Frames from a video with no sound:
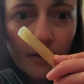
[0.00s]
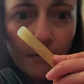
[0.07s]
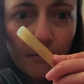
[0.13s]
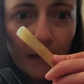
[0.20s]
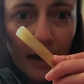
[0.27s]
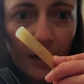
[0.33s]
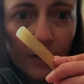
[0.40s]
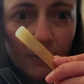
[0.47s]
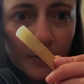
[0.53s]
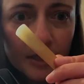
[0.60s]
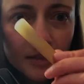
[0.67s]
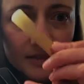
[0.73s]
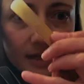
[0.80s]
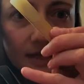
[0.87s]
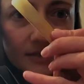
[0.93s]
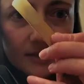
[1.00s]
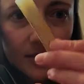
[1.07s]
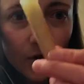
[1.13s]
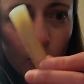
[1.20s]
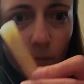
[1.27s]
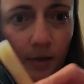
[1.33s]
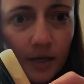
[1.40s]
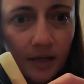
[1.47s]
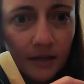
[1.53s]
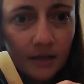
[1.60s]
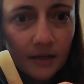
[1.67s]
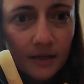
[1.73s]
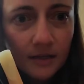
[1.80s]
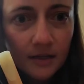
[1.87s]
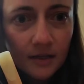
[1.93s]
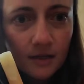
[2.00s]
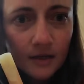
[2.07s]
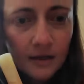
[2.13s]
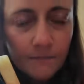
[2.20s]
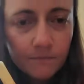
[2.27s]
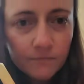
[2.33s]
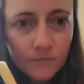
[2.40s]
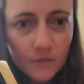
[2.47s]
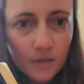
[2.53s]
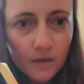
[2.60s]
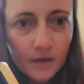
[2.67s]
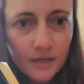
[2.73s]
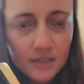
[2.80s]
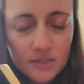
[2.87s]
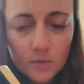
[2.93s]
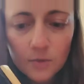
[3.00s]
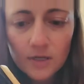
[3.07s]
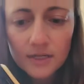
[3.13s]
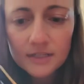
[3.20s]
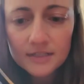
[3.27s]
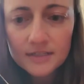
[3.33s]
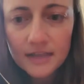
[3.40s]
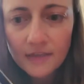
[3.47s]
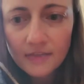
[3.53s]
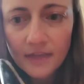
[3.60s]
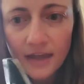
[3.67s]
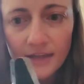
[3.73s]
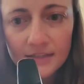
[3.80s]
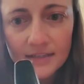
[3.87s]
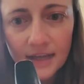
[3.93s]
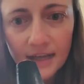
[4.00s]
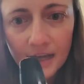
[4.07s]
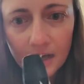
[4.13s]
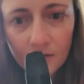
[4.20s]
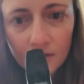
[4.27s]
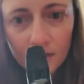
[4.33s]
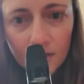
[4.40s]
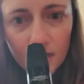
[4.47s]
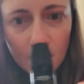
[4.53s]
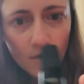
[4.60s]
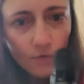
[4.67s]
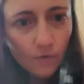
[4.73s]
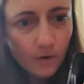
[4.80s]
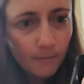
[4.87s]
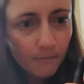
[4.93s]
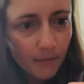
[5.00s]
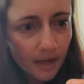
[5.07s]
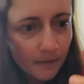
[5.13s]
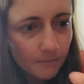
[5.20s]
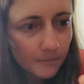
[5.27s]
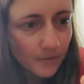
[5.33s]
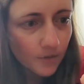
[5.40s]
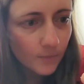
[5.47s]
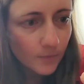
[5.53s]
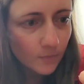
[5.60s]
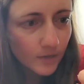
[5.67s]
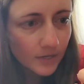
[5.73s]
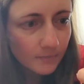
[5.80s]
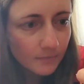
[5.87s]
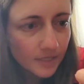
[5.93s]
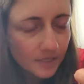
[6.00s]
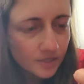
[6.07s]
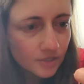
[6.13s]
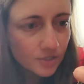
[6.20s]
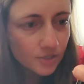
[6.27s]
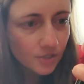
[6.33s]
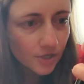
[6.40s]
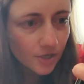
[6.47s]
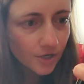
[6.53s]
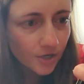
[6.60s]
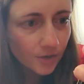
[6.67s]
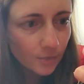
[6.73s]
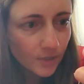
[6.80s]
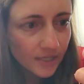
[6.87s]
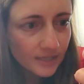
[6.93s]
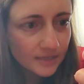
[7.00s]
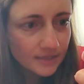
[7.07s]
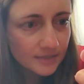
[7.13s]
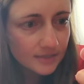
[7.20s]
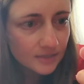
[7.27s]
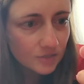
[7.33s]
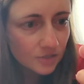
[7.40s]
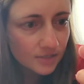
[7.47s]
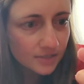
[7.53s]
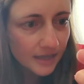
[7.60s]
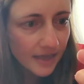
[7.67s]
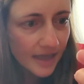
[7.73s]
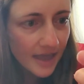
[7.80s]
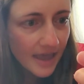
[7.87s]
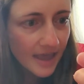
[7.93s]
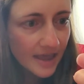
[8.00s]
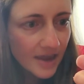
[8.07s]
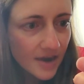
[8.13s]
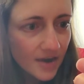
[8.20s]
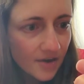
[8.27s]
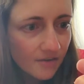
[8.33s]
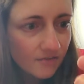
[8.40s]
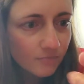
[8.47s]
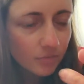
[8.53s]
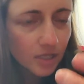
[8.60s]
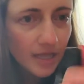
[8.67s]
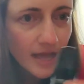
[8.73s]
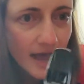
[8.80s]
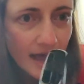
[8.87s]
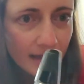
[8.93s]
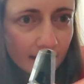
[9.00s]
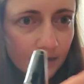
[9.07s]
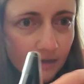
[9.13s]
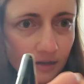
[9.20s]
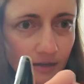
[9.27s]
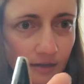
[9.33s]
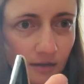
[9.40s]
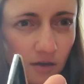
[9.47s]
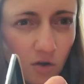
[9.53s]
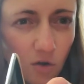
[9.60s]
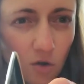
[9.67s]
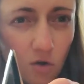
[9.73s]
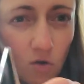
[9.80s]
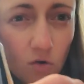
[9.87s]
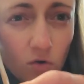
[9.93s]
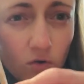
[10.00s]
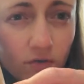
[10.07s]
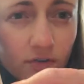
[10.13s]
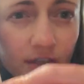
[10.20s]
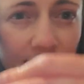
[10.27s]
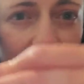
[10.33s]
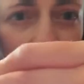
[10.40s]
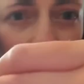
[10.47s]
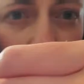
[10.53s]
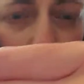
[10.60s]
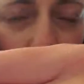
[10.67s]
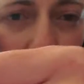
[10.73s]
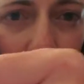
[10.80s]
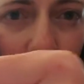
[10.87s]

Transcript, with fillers: the mouthpiece that has the opening. All right, so we're gonna set that down. Remember, we wanna make sure we can see just a hair of black over the top